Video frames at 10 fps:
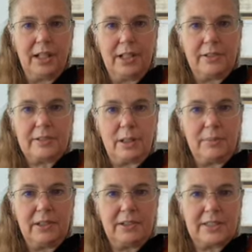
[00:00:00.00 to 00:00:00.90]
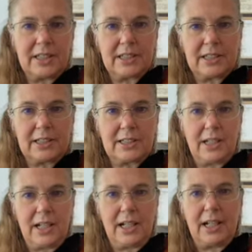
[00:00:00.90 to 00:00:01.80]
So I'm using this
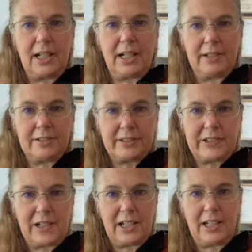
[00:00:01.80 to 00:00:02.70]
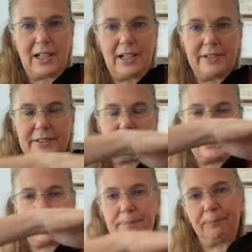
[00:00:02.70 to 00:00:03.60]
as a,